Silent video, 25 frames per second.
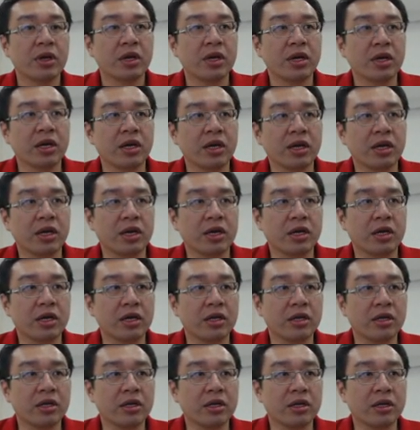And
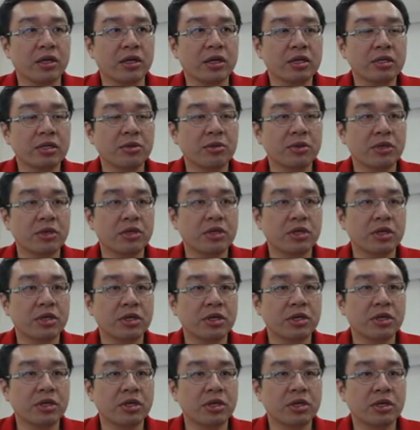in this
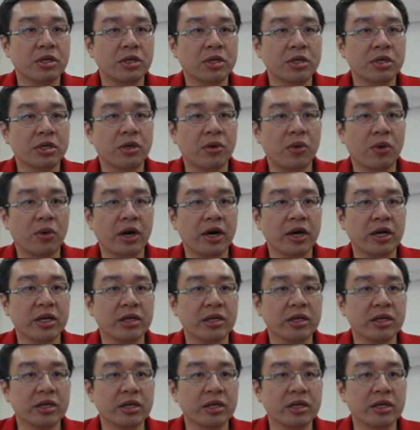position, the white
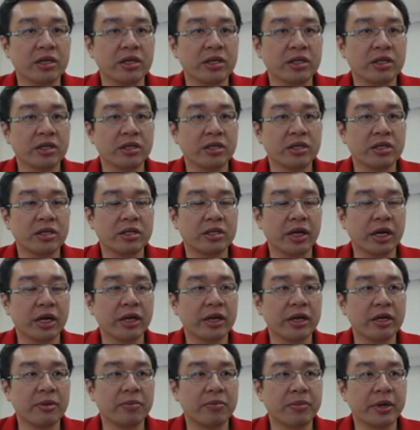is slightly
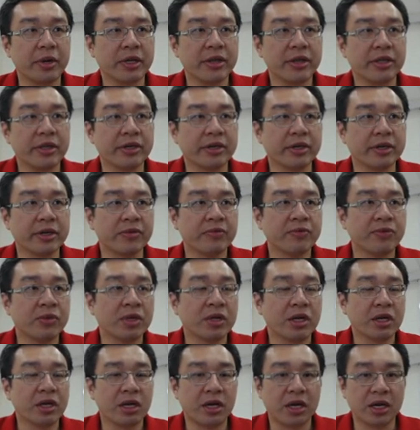better
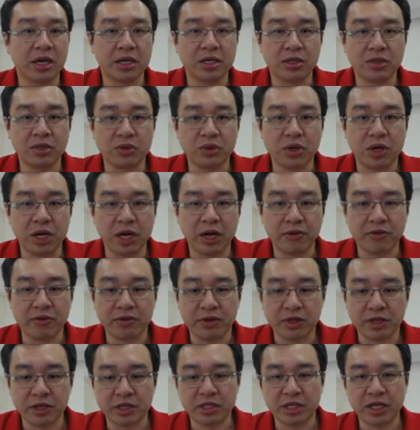as you have
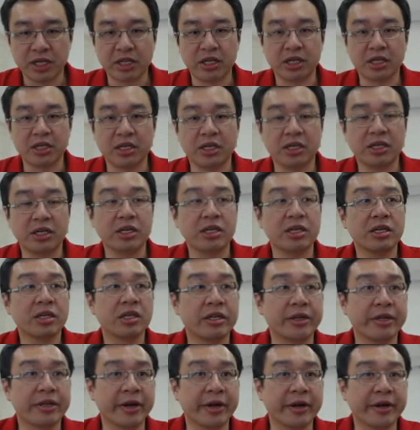the center
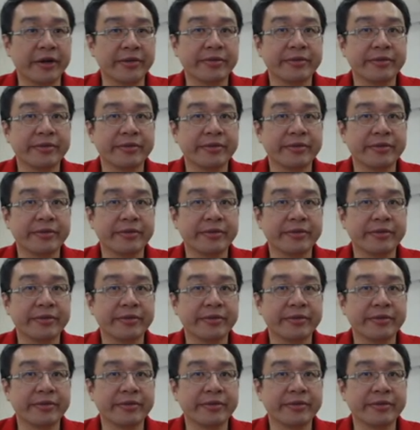knight.